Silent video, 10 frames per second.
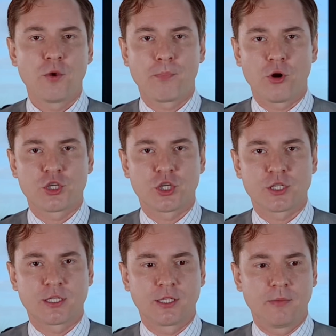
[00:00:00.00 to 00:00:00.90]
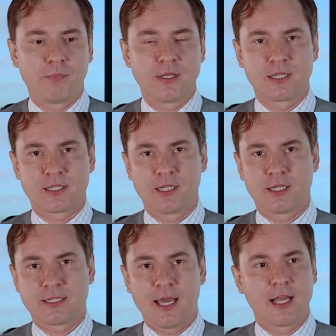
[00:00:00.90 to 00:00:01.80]
you purchased the business in
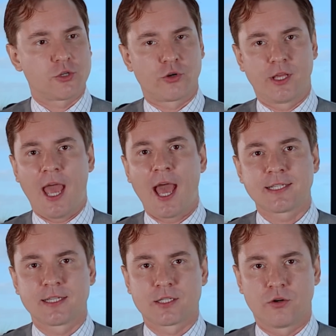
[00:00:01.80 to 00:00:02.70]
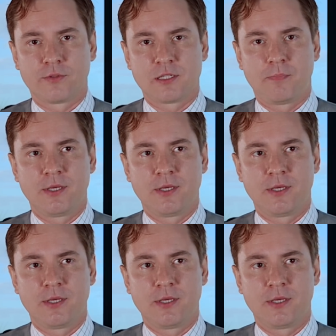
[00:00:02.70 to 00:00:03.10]
the States or the assets of this